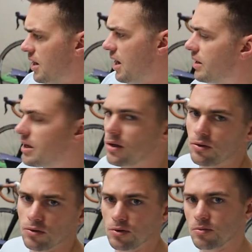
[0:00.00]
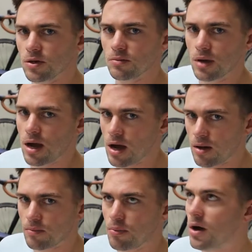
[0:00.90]
like an aluminum
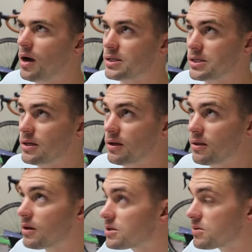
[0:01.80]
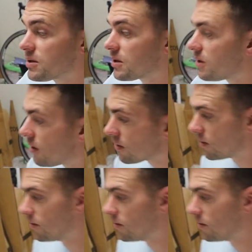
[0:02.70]
composite, I think is what they call it, an